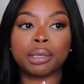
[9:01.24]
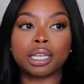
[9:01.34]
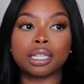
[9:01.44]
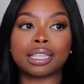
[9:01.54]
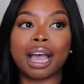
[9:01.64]

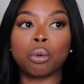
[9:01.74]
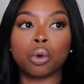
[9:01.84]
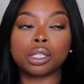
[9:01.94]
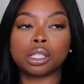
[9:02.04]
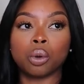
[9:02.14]
because I
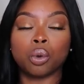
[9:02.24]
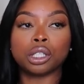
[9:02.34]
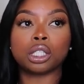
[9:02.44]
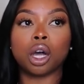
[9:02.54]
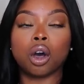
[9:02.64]
want someone
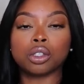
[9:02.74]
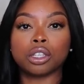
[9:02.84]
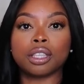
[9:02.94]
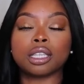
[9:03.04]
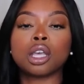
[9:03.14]
to alter
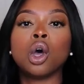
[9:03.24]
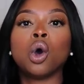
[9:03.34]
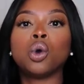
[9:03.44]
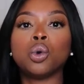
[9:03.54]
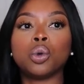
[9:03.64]
this
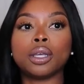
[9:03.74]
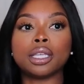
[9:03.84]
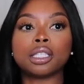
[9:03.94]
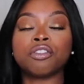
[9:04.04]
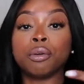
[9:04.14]
who
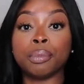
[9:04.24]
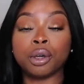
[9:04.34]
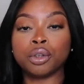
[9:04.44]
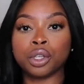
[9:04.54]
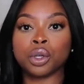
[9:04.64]
is
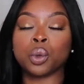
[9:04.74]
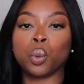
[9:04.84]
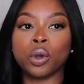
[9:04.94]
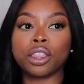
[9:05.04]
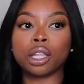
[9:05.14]
familiar
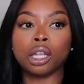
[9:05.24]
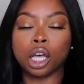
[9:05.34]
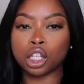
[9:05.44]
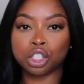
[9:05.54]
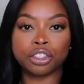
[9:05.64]
with
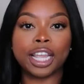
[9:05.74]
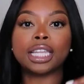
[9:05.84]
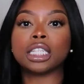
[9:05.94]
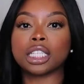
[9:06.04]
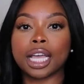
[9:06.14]
luxury
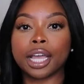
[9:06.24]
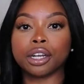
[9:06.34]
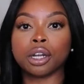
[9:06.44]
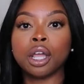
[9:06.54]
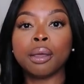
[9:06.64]
and
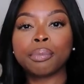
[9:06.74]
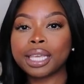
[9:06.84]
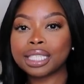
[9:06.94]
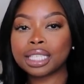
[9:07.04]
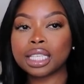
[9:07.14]
designer
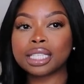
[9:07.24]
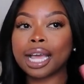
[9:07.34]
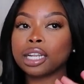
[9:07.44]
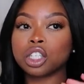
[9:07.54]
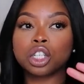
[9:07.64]
pieces,
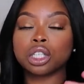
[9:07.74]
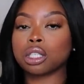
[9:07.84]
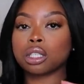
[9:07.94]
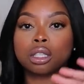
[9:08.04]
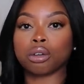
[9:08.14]
not
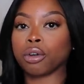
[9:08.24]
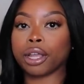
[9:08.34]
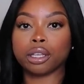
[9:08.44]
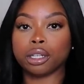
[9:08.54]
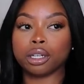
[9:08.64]
just the
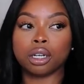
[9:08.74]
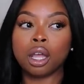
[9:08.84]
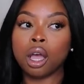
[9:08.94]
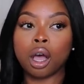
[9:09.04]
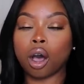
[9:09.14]
regular
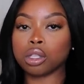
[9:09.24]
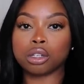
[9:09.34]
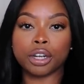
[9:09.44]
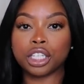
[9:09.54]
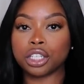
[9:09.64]

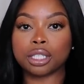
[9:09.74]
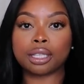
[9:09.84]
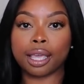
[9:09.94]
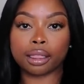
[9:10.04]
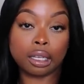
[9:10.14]
alterations
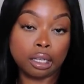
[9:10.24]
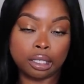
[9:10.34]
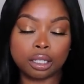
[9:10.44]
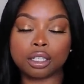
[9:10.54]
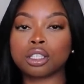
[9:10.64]
at the
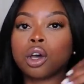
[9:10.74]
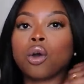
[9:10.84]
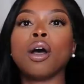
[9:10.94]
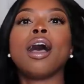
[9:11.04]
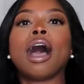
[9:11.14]
cleaner.
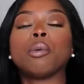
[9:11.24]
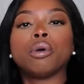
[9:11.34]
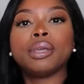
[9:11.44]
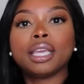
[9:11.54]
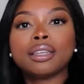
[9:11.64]
So I
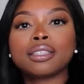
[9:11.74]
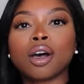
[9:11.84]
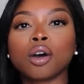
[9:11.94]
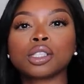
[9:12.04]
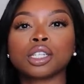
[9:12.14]
will be getting this
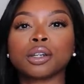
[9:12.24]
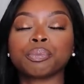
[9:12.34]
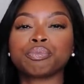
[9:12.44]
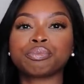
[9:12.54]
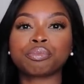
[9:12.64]
altered.